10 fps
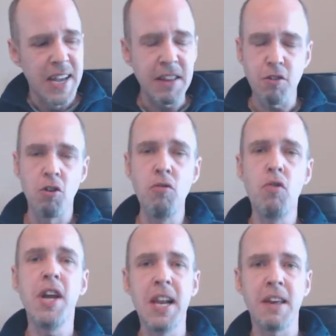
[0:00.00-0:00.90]
It's
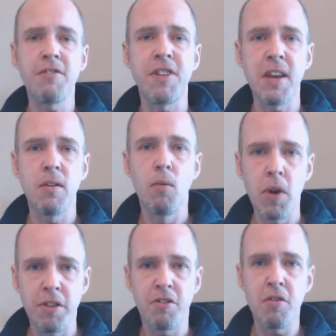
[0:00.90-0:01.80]
unrealistic
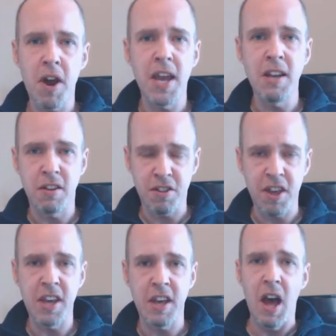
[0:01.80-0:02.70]
with terrain to
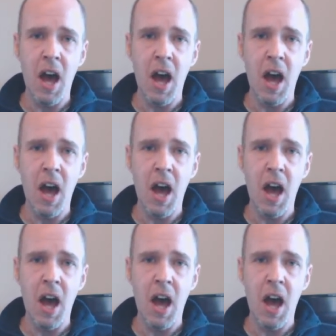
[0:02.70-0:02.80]
think,